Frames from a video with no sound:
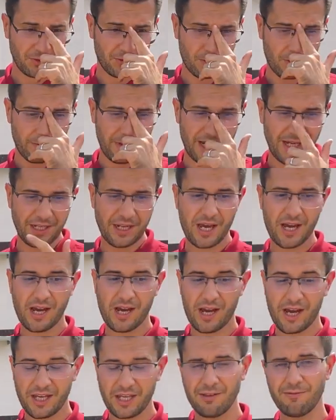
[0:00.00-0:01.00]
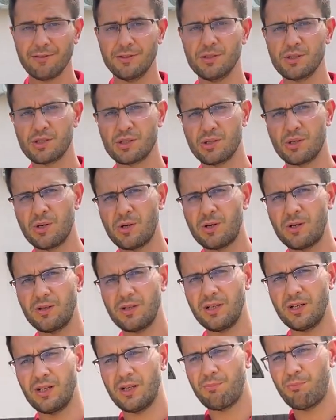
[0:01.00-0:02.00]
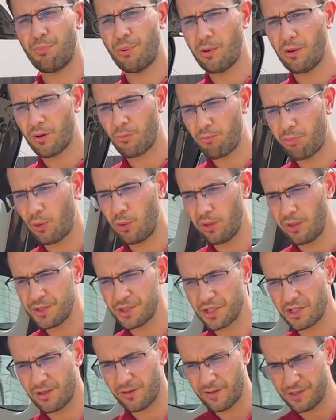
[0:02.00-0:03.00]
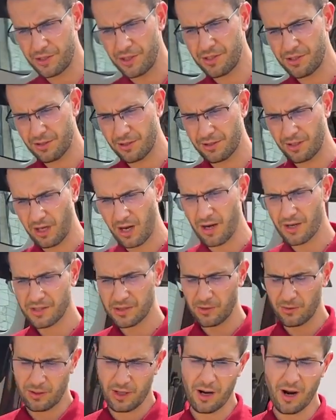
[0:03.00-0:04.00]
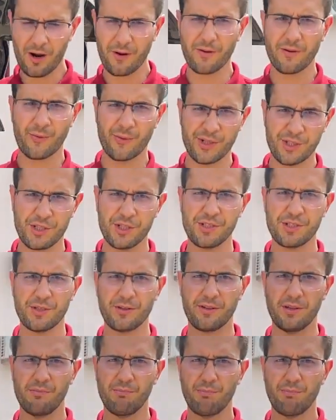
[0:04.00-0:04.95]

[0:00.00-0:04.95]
Romania, I even saw a Polish registered car, so a car registered in